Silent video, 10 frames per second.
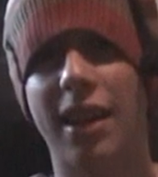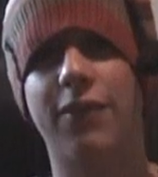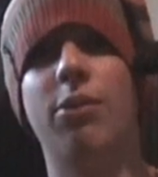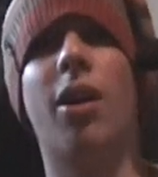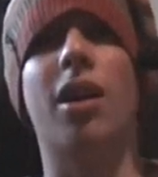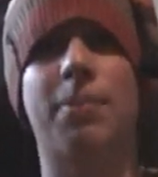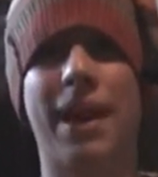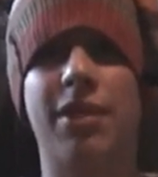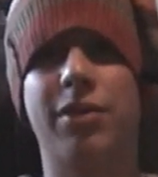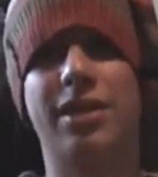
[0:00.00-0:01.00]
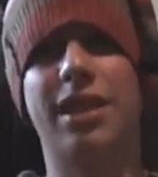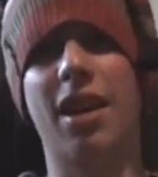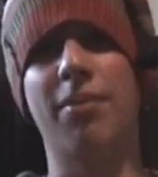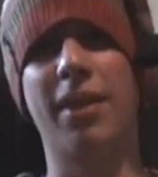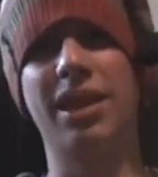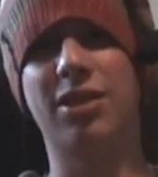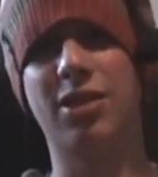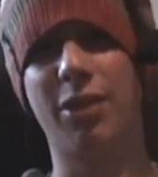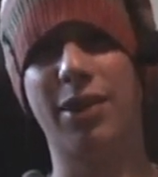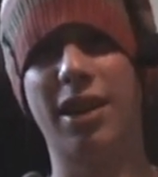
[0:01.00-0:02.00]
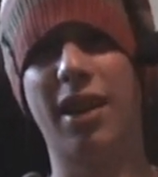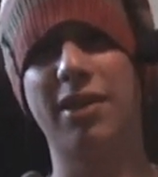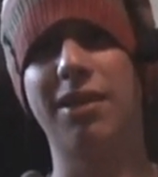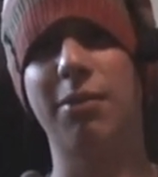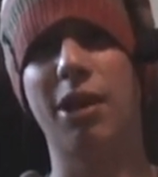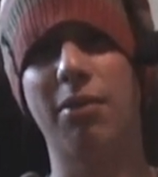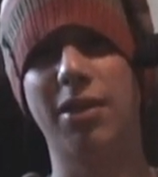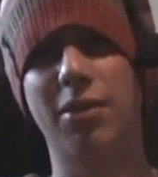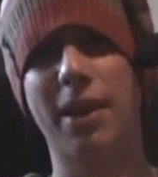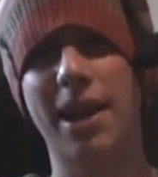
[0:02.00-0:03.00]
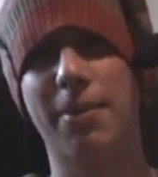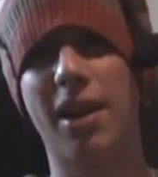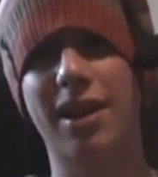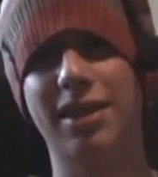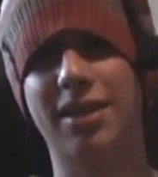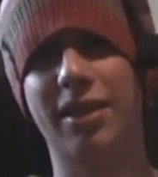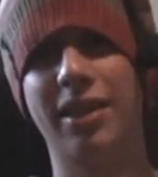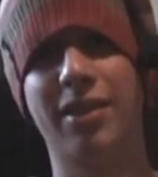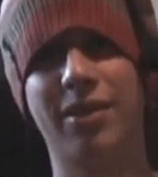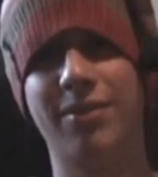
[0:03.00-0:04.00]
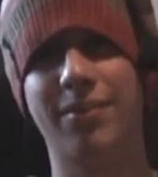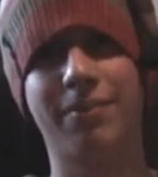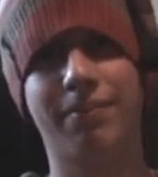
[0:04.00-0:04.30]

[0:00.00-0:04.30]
that if you walk backwards down Main Street with an ice cream cone in your back pocket, it's illegal?